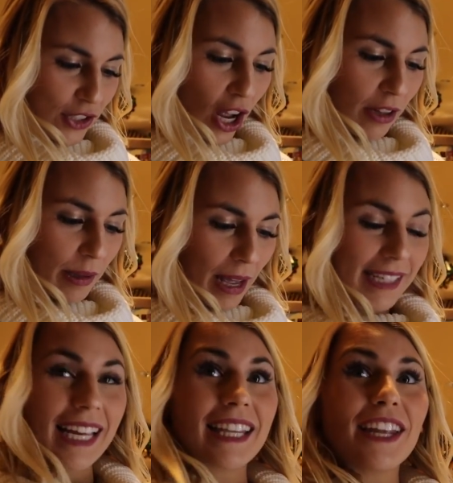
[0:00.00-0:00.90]
Chocolate. I
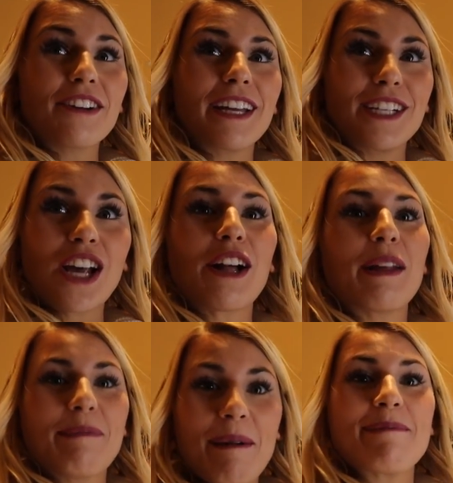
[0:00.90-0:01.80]
said literally a
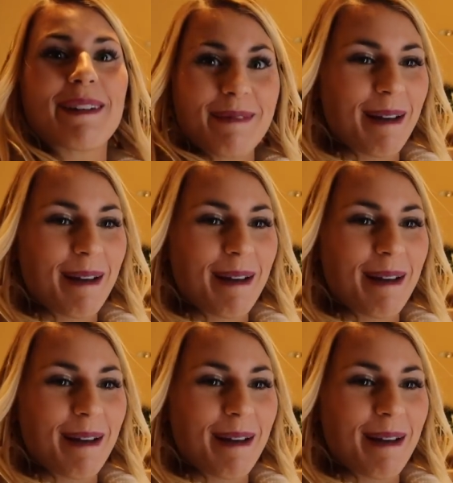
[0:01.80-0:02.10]
chocolate peppermint